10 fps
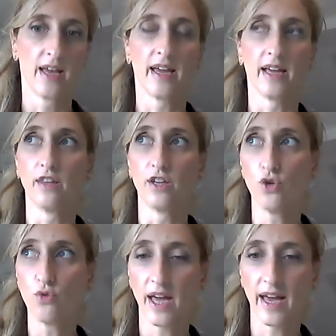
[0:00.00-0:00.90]
In the
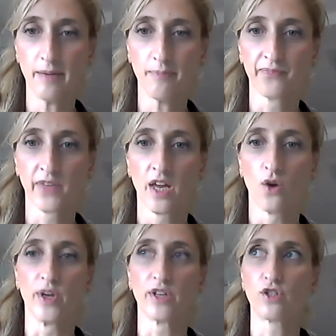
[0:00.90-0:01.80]
UK,
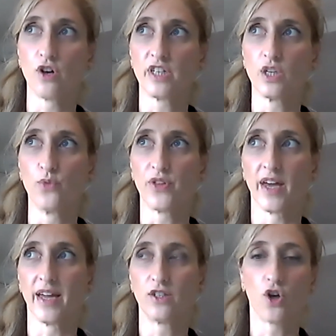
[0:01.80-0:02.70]
we're starting with
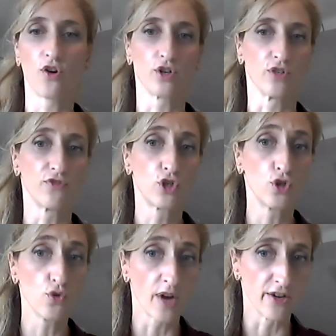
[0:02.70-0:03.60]
a target of
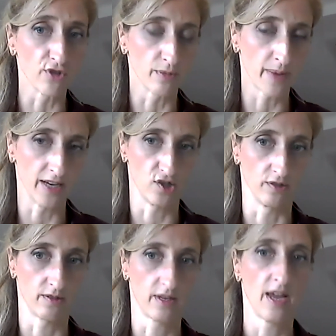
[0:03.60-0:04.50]
200
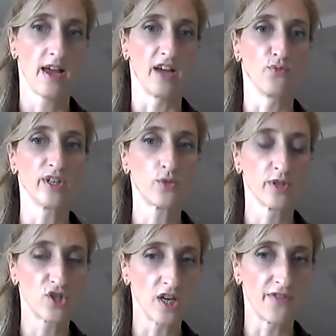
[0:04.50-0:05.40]
patients. And once we
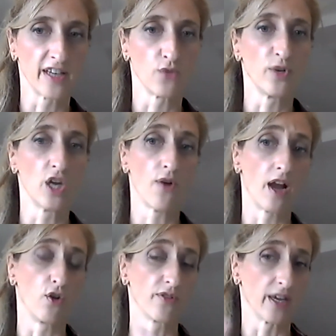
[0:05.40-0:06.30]
achieve that and we know how
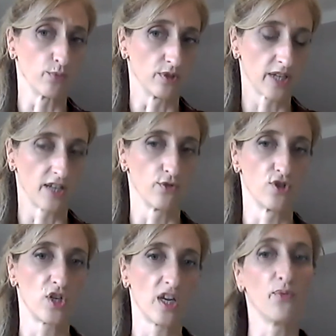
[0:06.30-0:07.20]
long that will take to
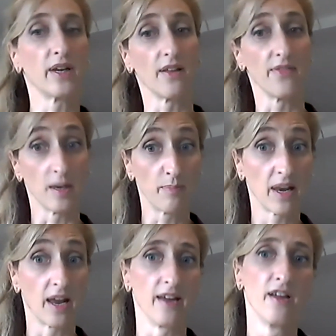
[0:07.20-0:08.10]
achieve, we can then
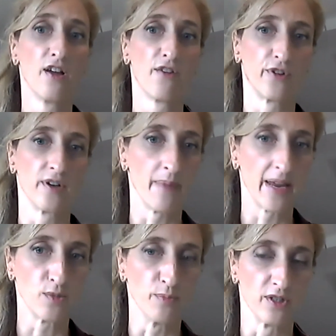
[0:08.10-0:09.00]
apply for an
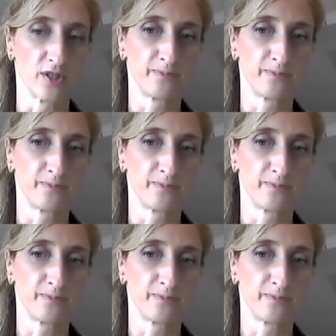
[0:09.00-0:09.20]
amendment.